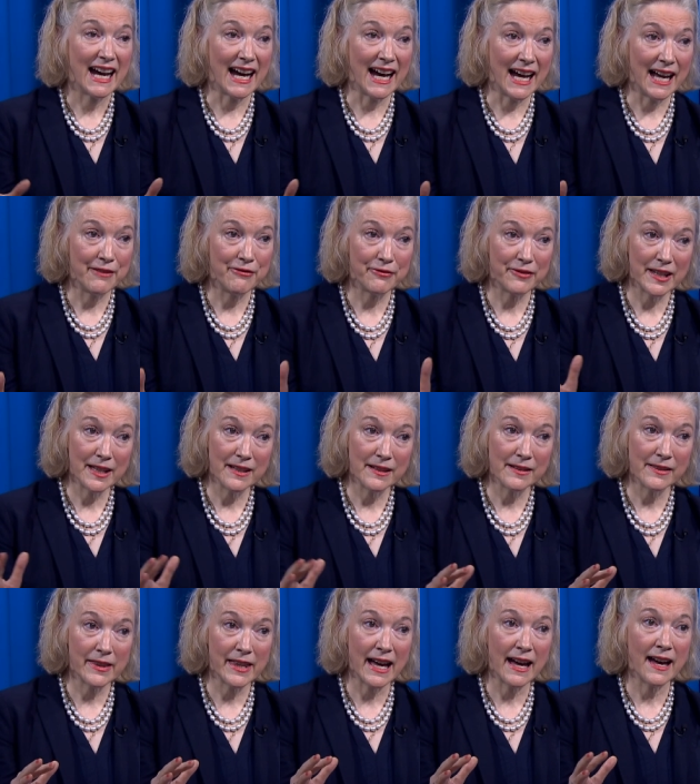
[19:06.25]
I
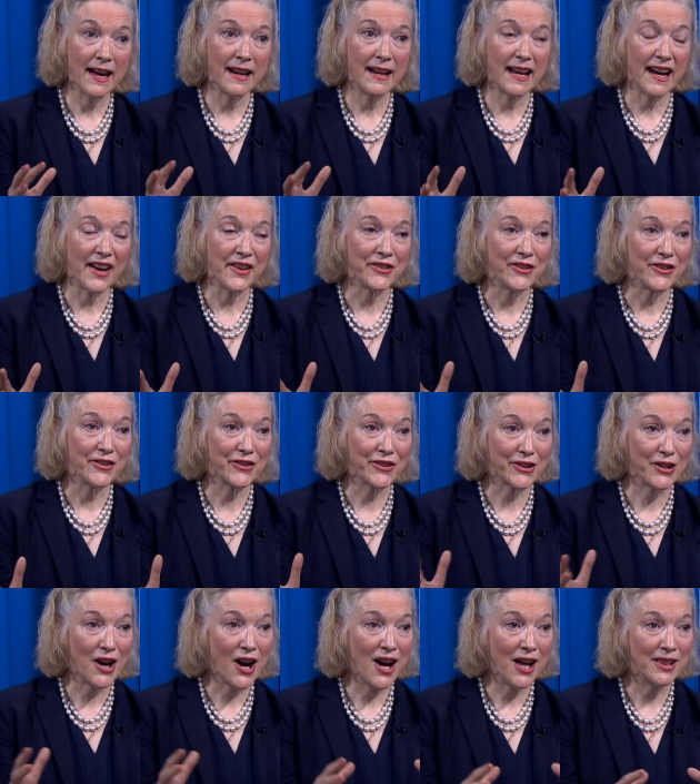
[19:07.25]
feel that as a
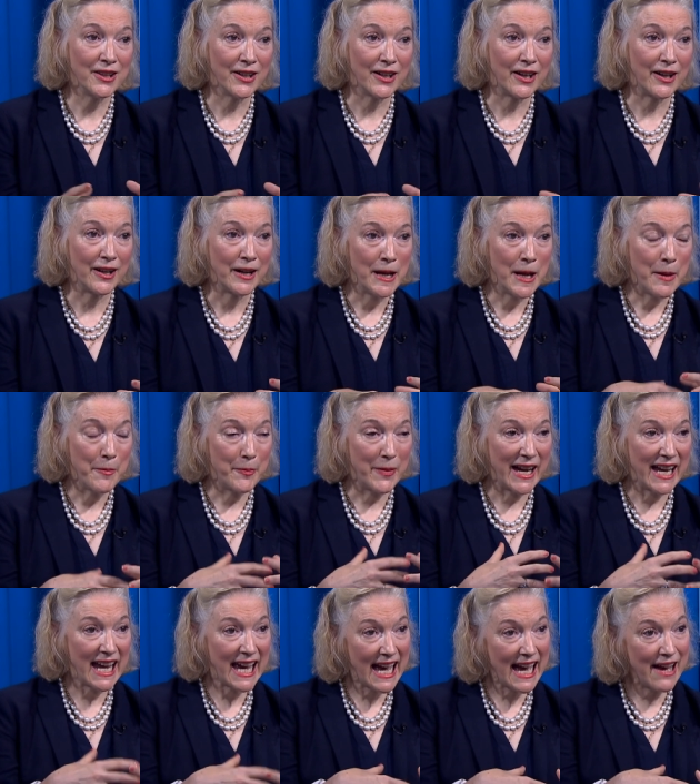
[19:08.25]
scholar,
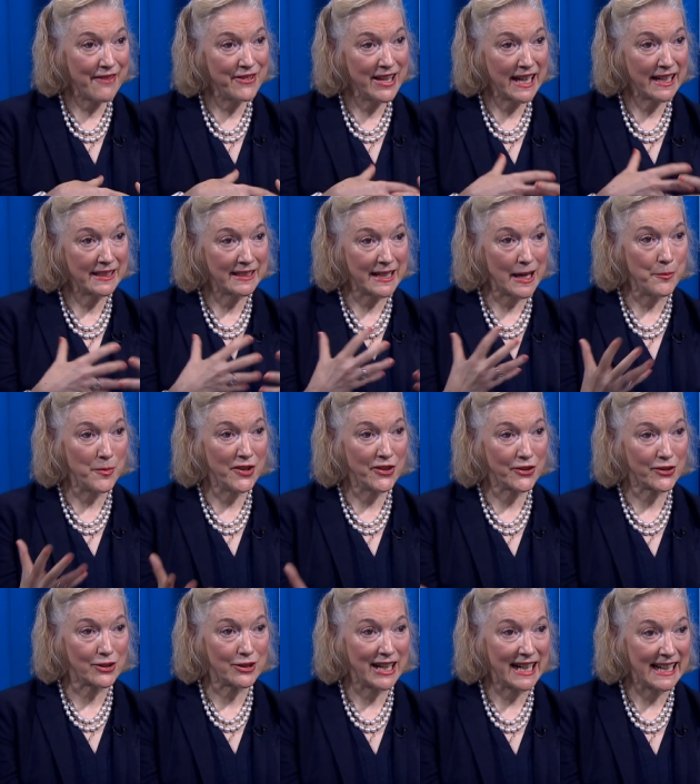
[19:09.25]
by having
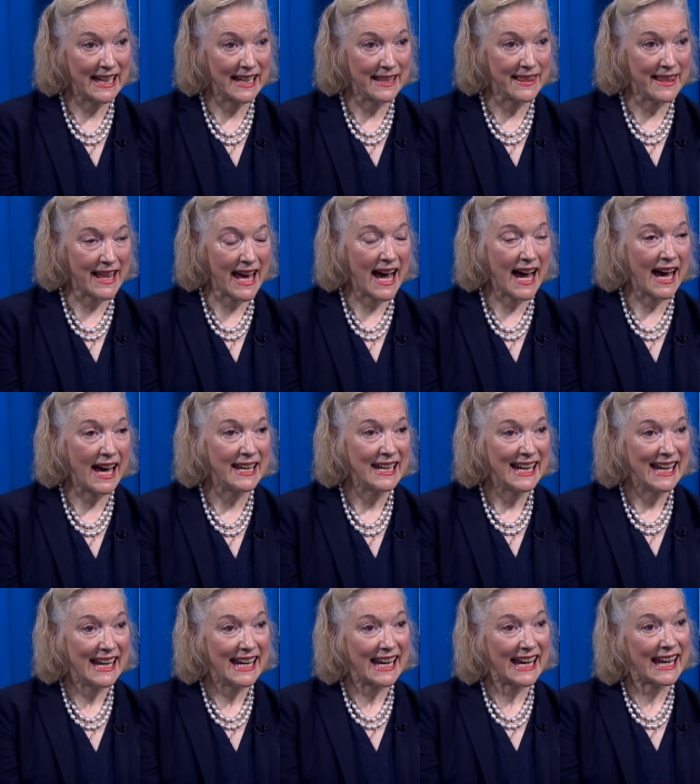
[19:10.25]
demonstrated that,
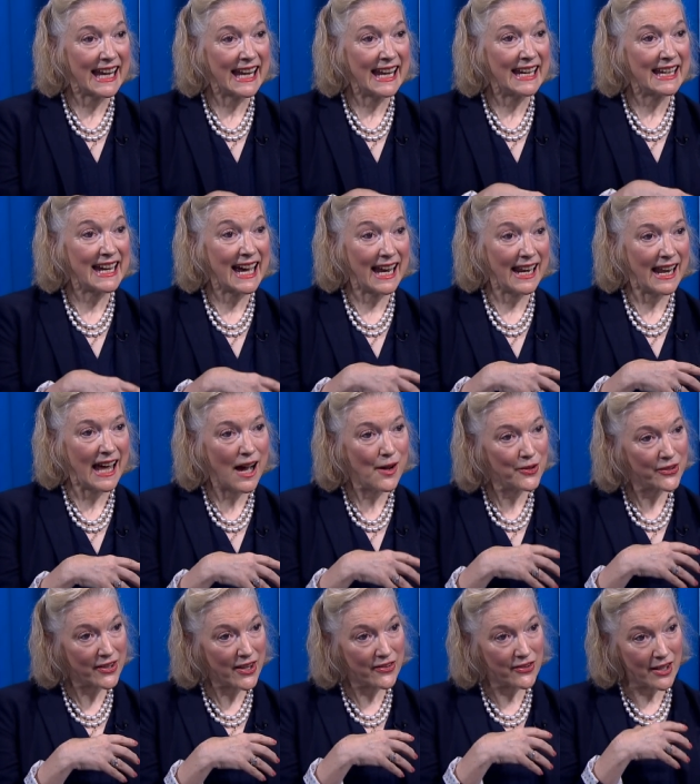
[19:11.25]
it
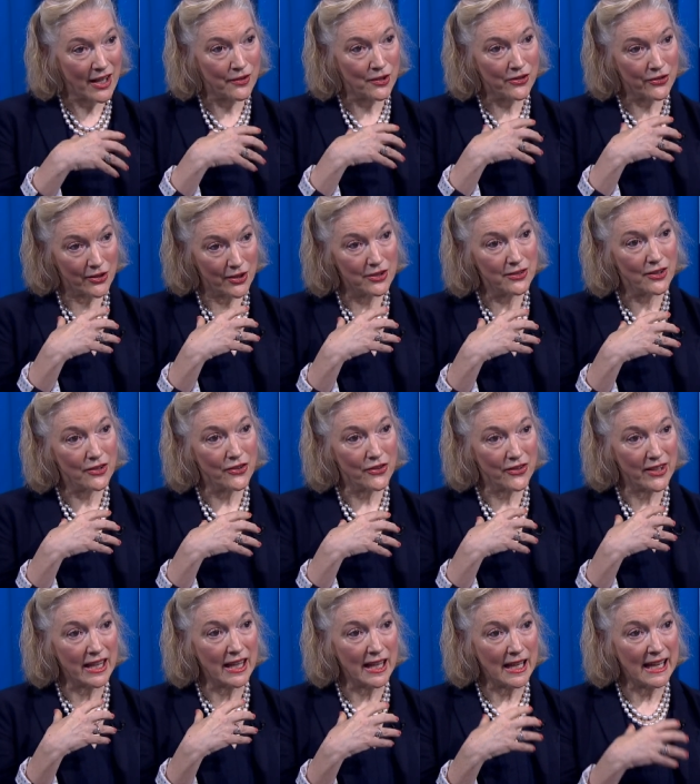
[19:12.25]
allows us also to
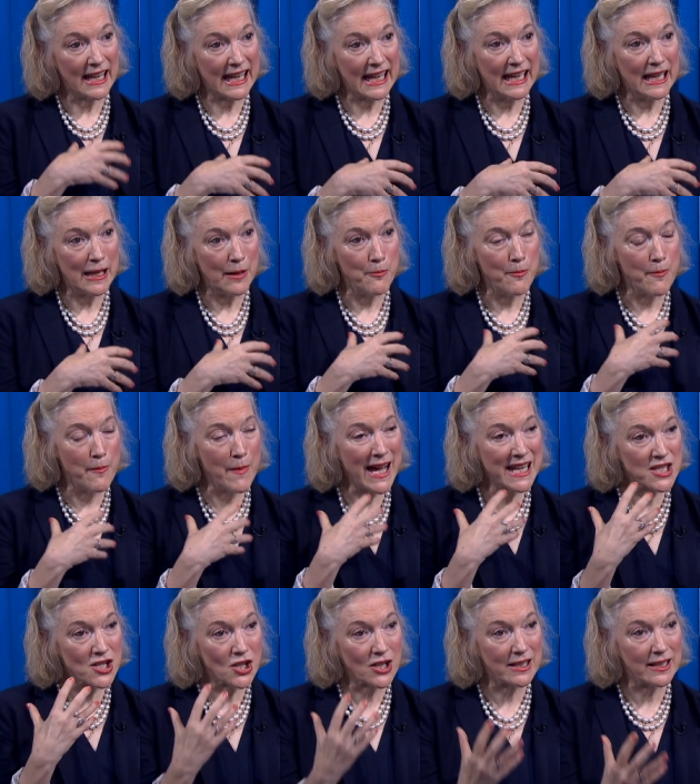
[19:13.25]
see in a
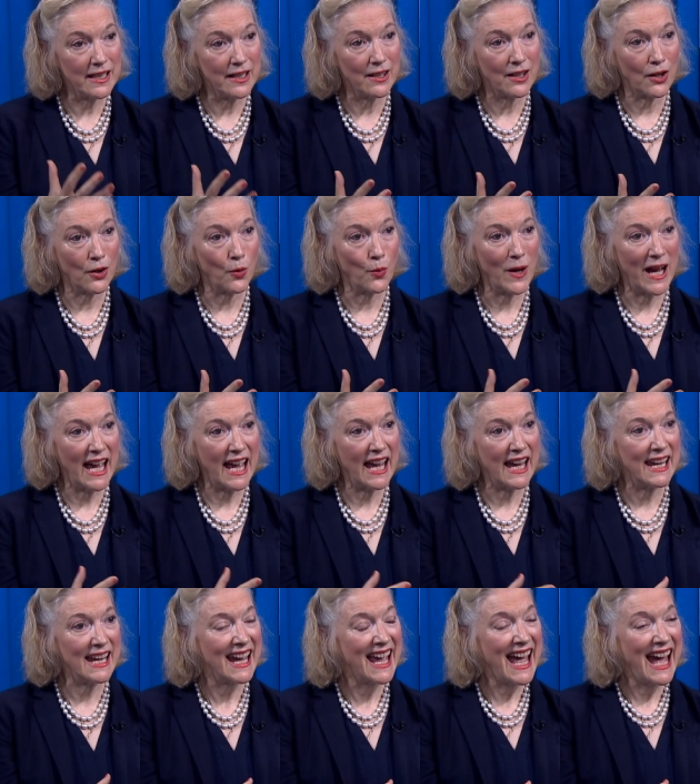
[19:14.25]
much clearer
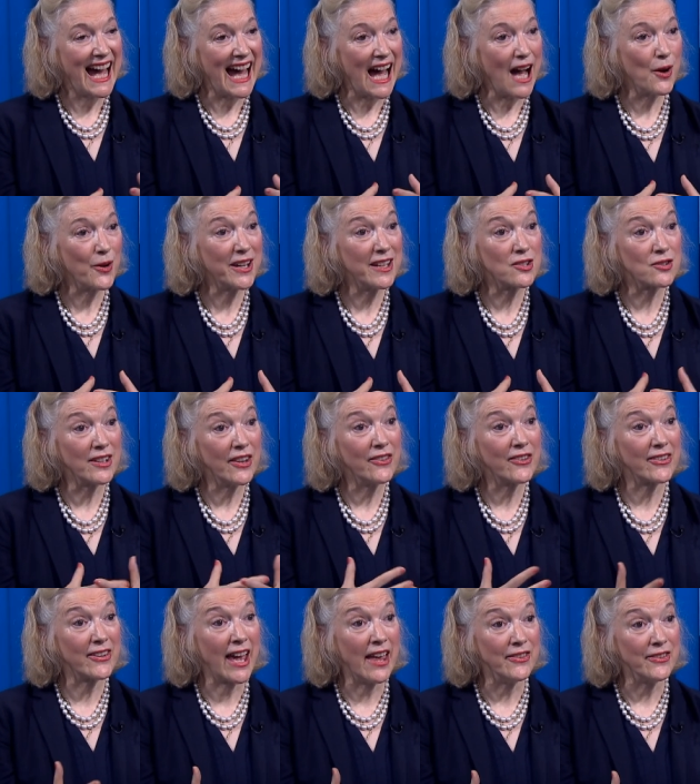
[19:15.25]
way how he
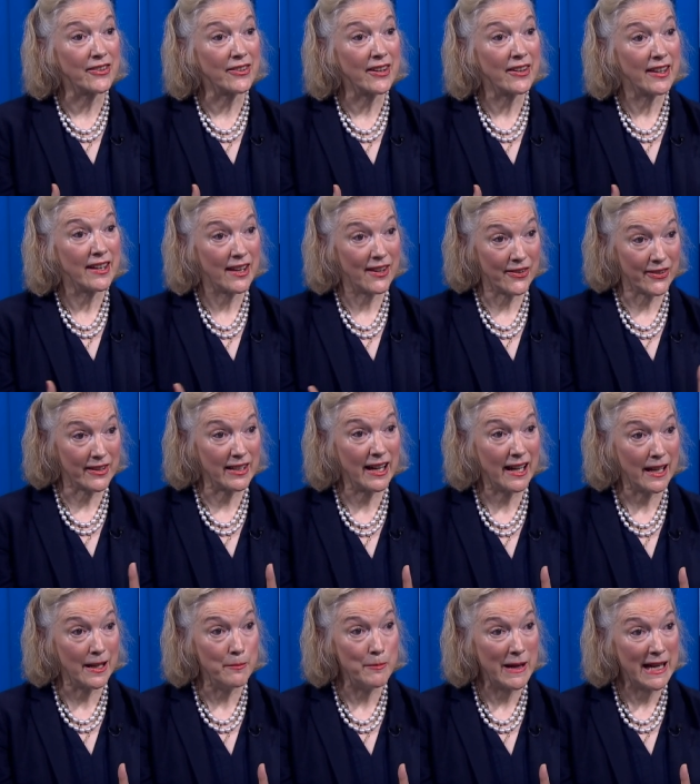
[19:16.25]
transcends his
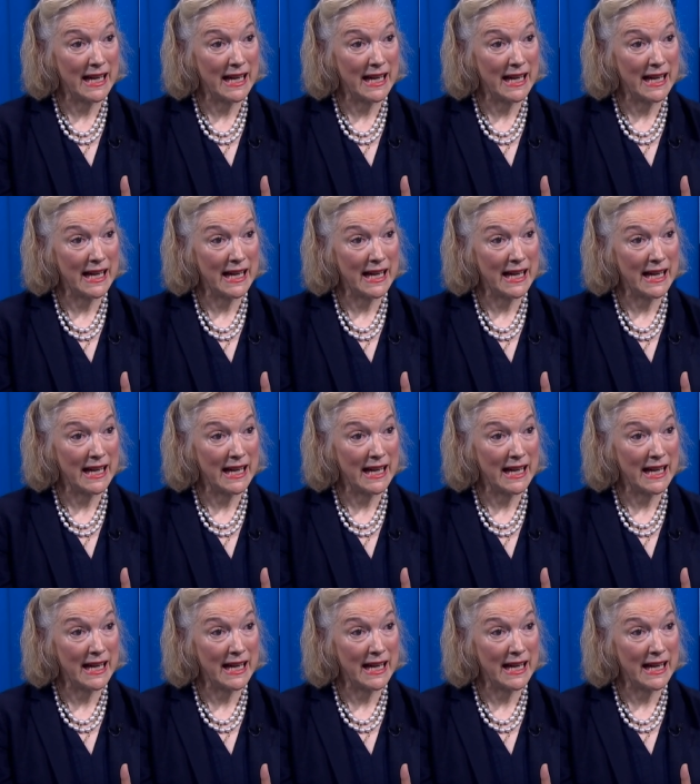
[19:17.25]
time.